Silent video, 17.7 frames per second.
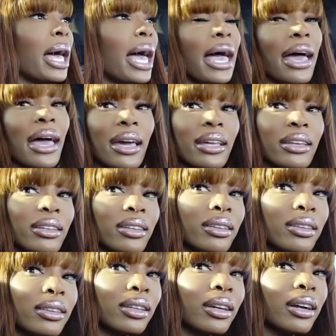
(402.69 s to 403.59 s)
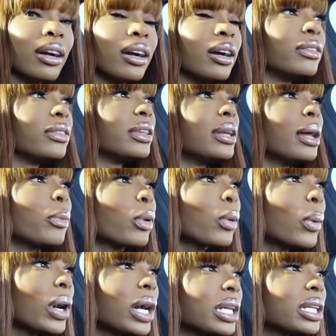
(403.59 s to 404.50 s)
And they're the
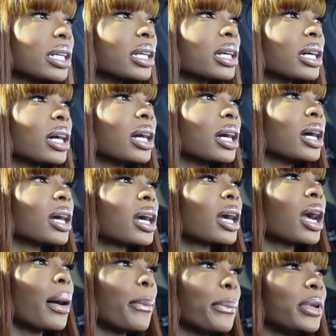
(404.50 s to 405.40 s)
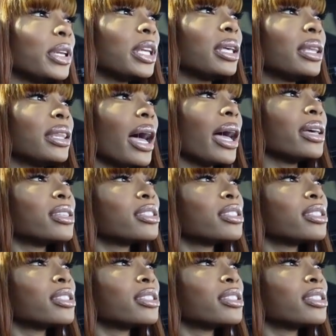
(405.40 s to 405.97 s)
number one company that